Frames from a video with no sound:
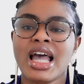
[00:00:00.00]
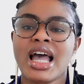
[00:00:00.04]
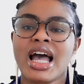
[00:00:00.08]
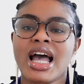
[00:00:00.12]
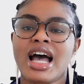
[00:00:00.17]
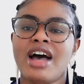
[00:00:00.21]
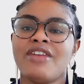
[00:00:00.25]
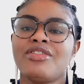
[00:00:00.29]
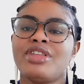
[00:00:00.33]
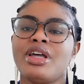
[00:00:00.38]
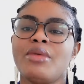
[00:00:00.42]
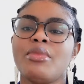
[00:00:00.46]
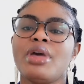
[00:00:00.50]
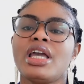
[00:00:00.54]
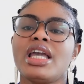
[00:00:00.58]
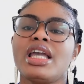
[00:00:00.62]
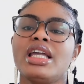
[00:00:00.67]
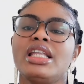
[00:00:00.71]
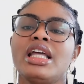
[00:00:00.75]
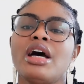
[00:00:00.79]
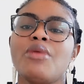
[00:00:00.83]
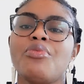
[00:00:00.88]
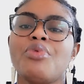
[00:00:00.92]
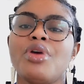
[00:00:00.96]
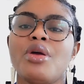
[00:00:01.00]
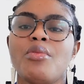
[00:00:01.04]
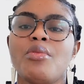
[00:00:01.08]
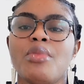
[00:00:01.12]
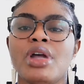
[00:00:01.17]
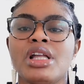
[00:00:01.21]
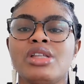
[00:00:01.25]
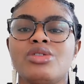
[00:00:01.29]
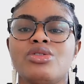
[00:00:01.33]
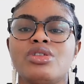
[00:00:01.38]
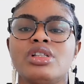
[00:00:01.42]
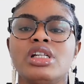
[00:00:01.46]
After making that
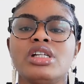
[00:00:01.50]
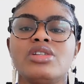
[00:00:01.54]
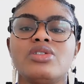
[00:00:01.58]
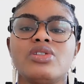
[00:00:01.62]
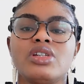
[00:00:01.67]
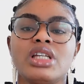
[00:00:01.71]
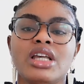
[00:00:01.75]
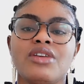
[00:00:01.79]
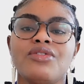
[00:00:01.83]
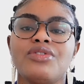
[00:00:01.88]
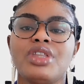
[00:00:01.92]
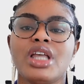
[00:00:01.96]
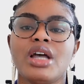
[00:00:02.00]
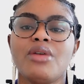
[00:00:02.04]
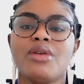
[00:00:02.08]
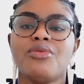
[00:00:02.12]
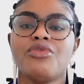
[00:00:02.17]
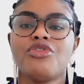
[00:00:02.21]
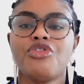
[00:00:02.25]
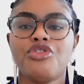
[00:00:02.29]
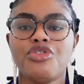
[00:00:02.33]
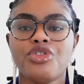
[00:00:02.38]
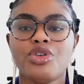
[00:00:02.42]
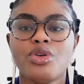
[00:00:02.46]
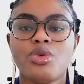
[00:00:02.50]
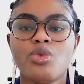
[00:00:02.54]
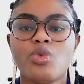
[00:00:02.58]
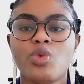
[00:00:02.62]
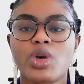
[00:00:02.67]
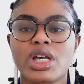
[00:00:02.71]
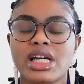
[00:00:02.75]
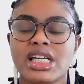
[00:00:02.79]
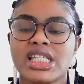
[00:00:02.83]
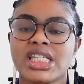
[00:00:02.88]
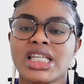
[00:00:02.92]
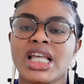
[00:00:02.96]
payment, you need to give them few
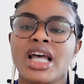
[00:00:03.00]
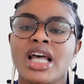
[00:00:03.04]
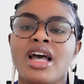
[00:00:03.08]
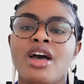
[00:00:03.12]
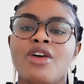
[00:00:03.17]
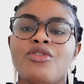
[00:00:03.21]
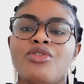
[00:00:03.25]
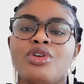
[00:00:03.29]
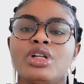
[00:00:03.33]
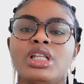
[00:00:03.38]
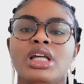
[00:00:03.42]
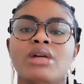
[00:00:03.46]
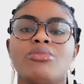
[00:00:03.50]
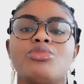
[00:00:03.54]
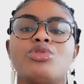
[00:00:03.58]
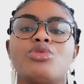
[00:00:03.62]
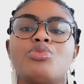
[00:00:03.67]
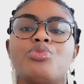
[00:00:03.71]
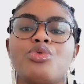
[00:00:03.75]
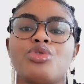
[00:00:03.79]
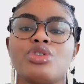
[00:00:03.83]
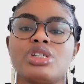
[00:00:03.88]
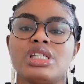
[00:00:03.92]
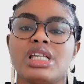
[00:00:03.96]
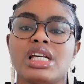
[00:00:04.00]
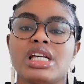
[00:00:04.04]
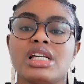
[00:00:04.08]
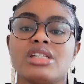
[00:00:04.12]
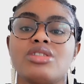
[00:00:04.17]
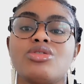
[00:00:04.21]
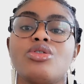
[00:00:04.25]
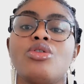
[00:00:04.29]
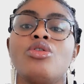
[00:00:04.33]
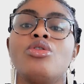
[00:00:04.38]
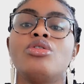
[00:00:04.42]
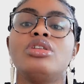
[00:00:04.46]
weeks for them to
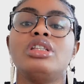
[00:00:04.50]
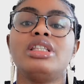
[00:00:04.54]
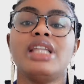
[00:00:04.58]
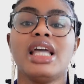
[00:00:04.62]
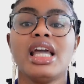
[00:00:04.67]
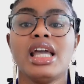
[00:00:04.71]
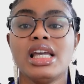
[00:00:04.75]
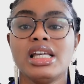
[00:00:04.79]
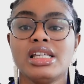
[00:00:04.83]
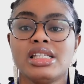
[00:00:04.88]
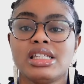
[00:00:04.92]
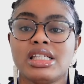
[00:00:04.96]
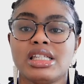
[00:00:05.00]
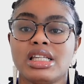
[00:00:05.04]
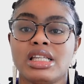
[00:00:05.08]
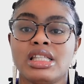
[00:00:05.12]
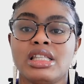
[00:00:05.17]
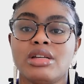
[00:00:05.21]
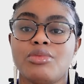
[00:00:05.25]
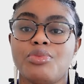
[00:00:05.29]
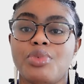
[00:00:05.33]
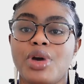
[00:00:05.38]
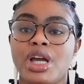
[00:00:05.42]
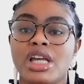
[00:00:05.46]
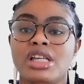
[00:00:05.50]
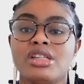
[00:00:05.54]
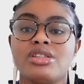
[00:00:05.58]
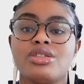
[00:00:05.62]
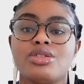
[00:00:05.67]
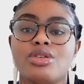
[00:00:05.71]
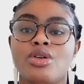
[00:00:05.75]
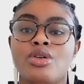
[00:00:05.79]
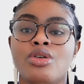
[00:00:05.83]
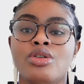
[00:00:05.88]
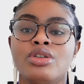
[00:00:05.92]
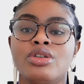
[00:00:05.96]
process, or days,
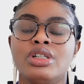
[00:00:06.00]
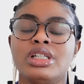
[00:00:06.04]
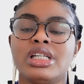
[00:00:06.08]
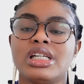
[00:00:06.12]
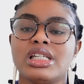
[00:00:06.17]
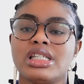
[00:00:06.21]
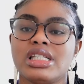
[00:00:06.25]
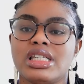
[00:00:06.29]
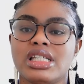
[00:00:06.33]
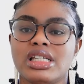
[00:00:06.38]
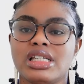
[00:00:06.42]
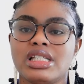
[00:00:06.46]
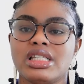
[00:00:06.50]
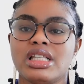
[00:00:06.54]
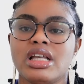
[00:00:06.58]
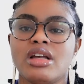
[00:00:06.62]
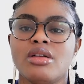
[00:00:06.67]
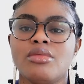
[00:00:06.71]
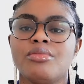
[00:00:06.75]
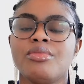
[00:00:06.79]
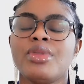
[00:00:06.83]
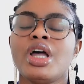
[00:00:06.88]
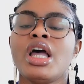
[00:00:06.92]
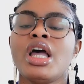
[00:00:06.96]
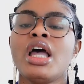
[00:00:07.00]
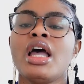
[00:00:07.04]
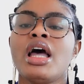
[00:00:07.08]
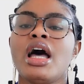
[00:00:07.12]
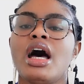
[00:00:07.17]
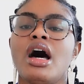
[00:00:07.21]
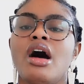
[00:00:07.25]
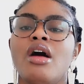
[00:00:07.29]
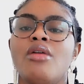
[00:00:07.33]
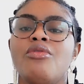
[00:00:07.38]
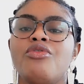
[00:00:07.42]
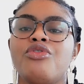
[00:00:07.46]
depends on the system,
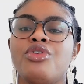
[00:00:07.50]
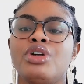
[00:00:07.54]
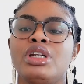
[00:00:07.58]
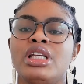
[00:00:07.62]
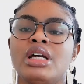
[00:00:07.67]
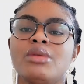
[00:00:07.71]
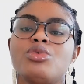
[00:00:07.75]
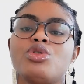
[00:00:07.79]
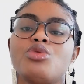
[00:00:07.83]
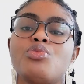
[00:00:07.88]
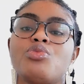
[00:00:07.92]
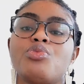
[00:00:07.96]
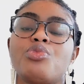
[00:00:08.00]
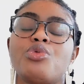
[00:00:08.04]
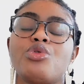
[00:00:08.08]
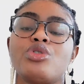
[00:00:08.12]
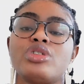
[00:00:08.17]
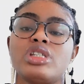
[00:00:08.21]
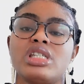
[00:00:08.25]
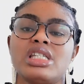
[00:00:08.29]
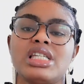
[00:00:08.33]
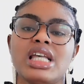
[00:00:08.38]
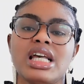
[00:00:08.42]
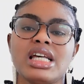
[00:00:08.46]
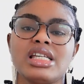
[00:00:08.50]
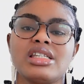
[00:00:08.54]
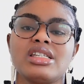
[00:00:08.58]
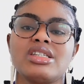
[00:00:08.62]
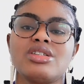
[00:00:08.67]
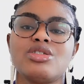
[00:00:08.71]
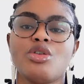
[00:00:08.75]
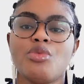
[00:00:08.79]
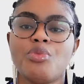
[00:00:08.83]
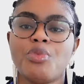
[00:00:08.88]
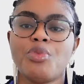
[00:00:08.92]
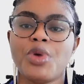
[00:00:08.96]
for them to
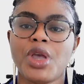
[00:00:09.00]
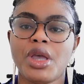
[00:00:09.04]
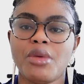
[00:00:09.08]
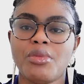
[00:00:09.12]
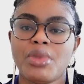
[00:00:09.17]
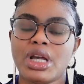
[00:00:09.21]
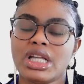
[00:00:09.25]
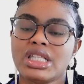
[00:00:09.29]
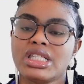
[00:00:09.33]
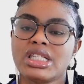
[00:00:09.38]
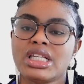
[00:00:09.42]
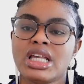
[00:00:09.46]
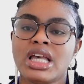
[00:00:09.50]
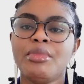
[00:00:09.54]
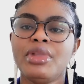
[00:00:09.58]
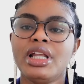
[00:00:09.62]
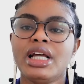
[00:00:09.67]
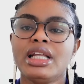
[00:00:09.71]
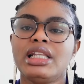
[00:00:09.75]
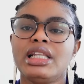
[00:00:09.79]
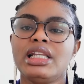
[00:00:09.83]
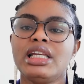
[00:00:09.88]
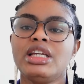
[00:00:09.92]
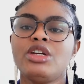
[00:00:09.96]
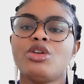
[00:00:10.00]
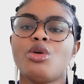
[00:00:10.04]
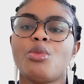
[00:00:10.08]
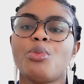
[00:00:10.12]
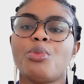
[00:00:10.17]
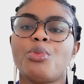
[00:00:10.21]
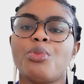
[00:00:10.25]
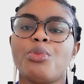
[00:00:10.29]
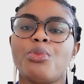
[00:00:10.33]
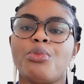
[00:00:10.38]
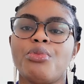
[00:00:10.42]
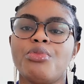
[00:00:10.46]
process your payment. Immediately
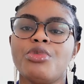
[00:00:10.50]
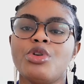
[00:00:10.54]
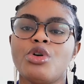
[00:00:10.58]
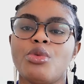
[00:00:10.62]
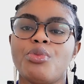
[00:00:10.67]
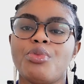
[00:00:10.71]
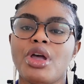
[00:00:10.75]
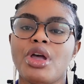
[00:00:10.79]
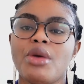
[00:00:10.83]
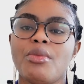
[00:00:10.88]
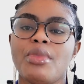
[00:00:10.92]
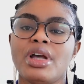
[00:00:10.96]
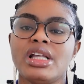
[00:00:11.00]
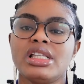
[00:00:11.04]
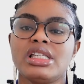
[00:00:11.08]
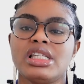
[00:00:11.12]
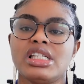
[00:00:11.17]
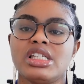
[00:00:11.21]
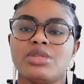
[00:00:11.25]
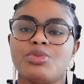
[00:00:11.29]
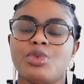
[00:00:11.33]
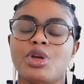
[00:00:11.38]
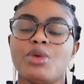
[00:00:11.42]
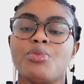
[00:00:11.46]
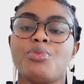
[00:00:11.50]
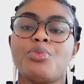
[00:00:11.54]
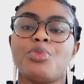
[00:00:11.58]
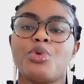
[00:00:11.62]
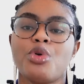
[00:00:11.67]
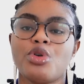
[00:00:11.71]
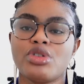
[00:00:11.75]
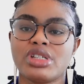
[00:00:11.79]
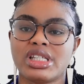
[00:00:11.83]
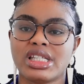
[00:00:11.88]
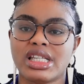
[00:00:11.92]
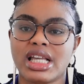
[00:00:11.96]
your payment is being
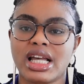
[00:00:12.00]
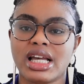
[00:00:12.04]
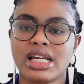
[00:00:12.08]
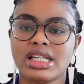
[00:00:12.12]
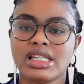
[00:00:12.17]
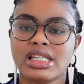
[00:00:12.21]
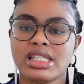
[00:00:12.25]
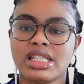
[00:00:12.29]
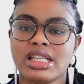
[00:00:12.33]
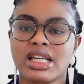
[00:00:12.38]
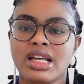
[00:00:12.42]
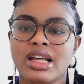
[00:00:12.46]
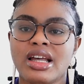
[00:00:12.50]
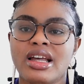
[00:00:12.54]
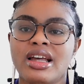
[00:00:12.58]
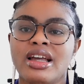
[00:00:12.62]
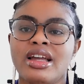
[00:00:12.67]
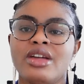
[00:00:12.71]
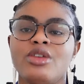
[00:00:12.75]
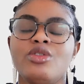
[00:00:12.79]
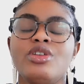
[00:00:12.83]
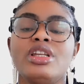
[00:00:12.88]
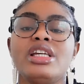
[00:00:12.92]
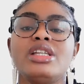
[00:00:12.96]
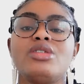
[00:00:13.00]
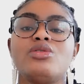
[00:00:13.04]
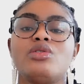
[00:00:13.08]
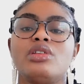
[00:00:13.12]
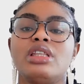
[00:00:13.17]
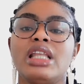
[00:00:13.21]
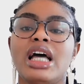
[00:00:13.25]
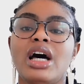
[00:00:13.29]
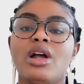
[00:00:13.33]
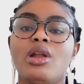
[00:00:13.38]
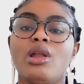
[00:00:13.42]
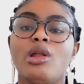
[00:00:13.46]
processed, you need to
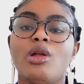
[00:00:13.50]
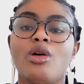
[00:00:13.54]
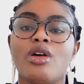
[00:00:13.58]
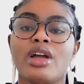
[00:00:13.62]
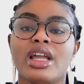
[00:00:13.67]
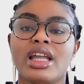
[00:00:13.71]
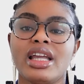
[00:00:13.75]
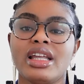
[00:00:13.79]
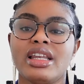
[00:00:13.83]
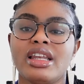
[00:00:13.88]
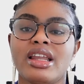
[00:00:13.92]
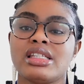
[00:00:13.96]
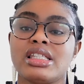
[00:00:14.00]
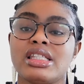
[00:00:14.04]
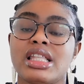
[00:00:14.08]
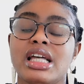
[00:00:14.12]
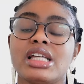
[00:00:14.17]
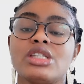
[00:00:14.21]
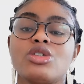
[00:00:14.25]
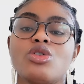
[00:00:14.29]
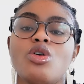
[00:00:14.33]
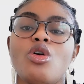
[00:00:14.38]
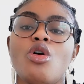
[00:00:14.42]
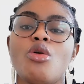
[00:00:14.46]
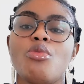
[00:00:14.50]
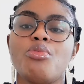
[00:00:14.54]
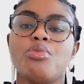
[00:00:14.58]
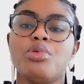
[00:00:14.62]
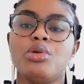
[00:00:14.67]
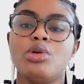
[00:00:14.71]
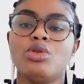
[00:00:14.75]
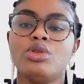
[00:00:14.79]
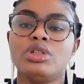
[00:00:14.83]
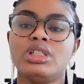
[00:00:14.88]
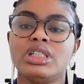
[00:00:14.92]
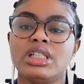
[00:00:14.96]
now log in, start
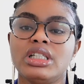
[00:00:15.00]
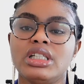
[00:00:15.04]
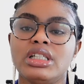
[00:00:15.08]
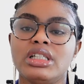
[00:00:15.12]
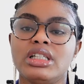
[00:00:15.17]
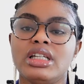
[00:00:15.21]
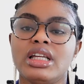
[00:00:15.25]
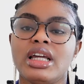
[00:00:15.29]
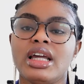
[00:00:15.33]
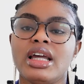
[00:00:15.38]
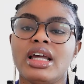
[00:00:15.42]
uploading